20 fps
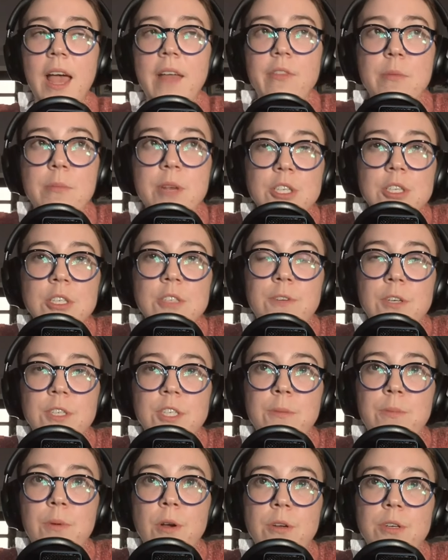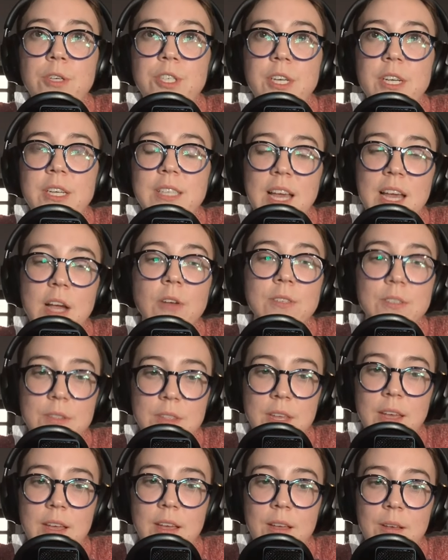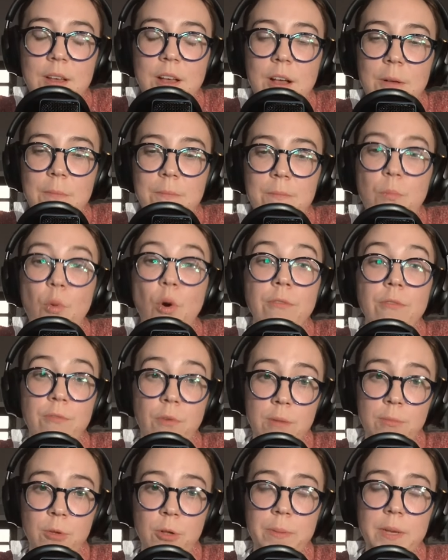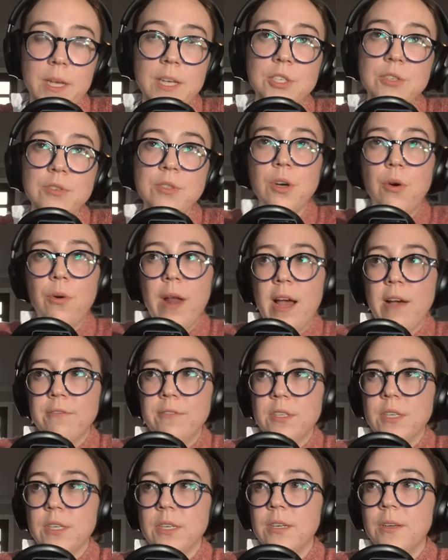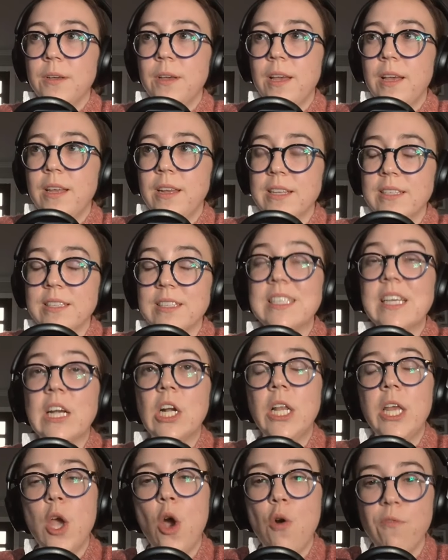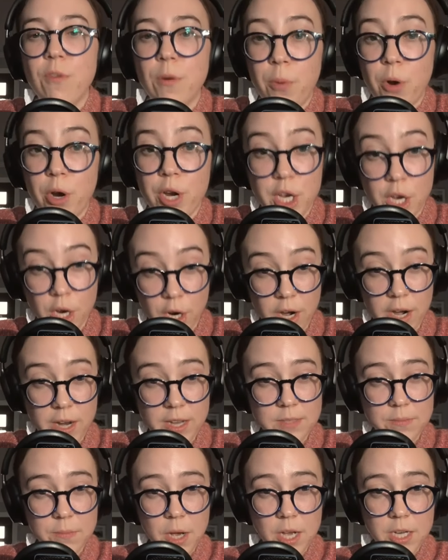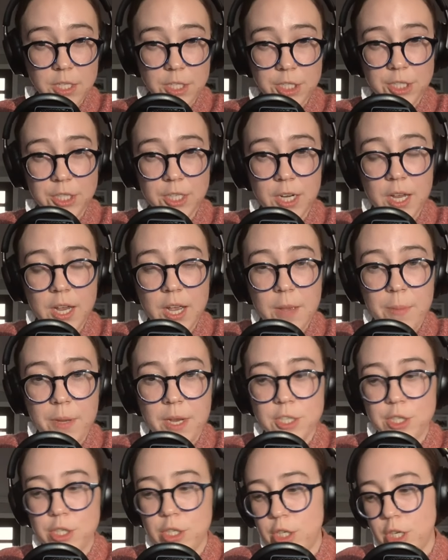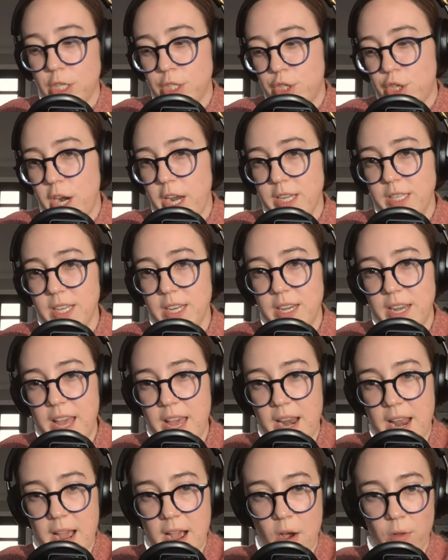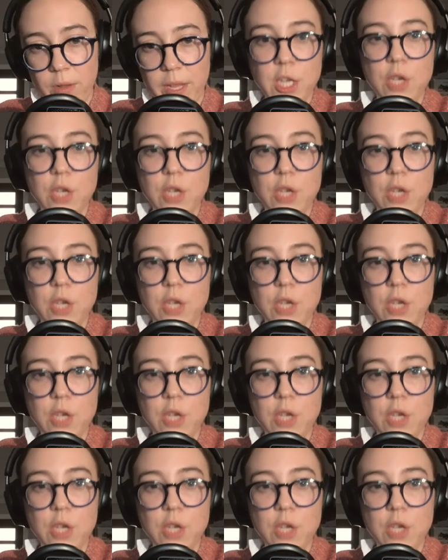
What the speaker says: And the emissions first approach is, I also think, more affordable, because you don't have to necessarily over procure as much, because you're just trying to net out.